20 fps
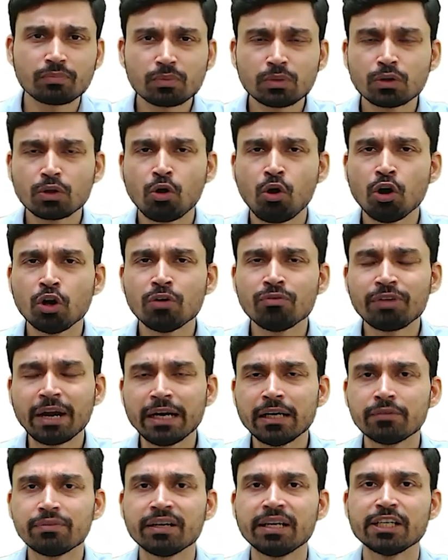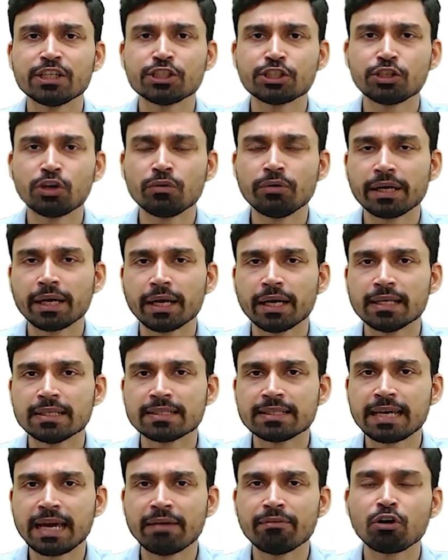one-off kind of relation, or we can
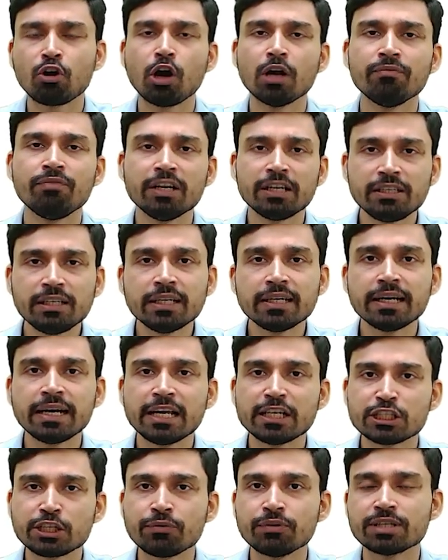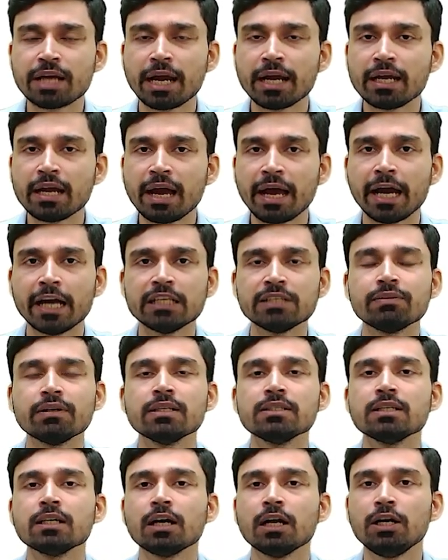say have a conflicting relation with China as far
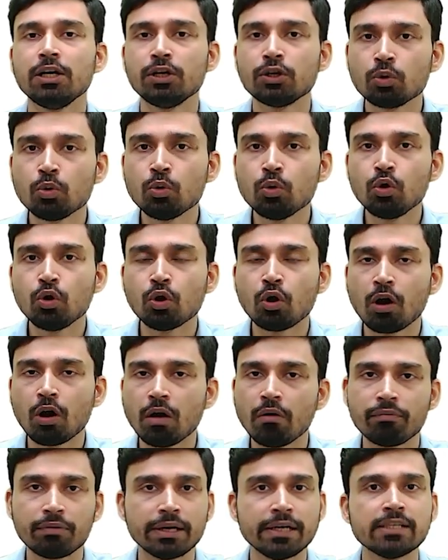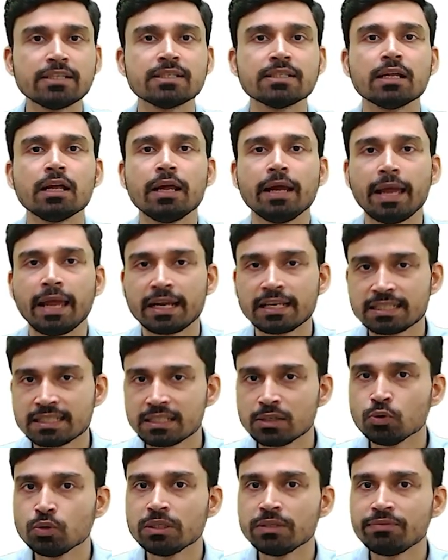as the control of its
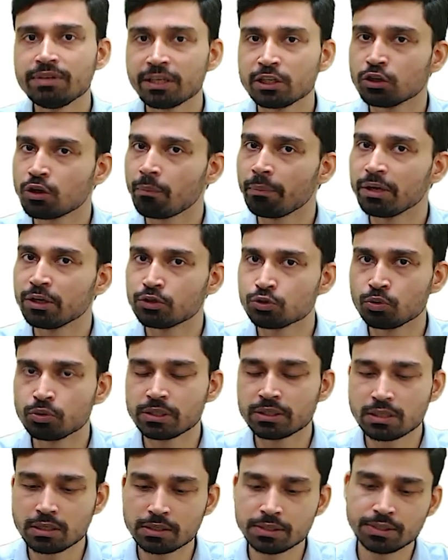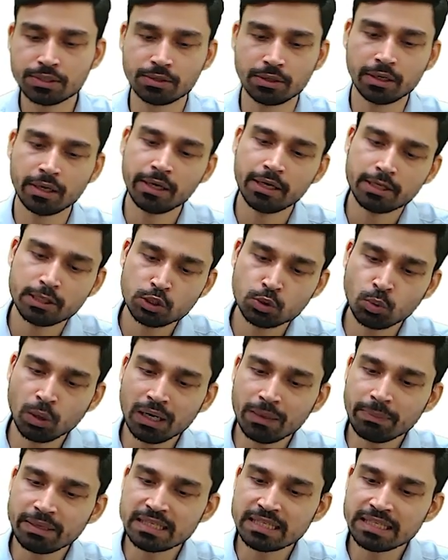exclusive economic zone is concerned. So
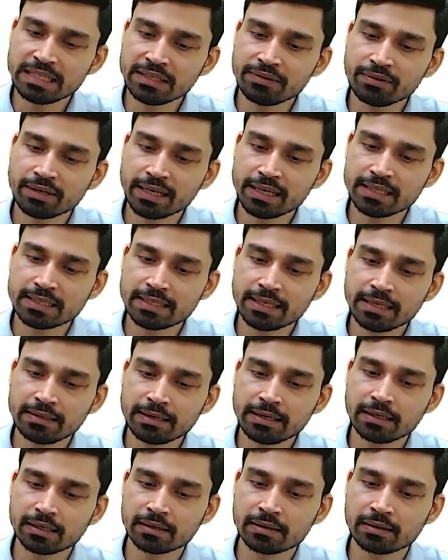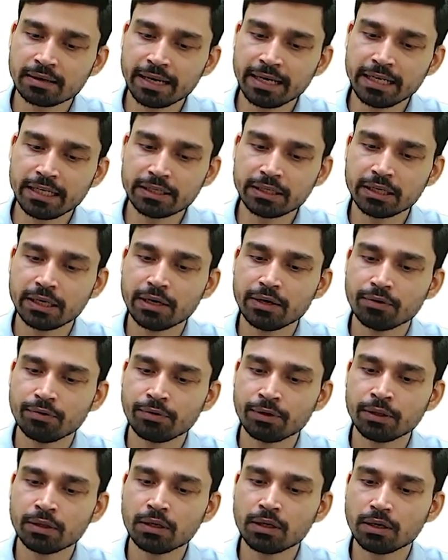what basically we can say that right
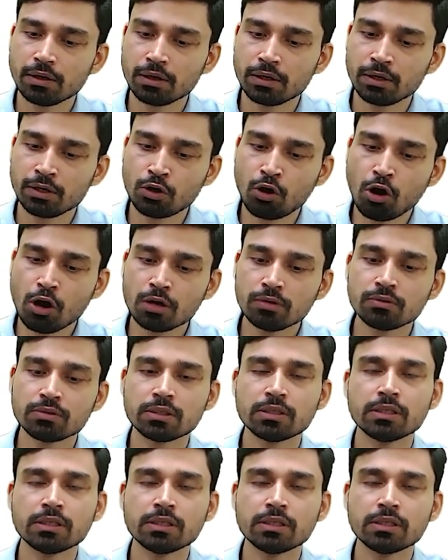in the north,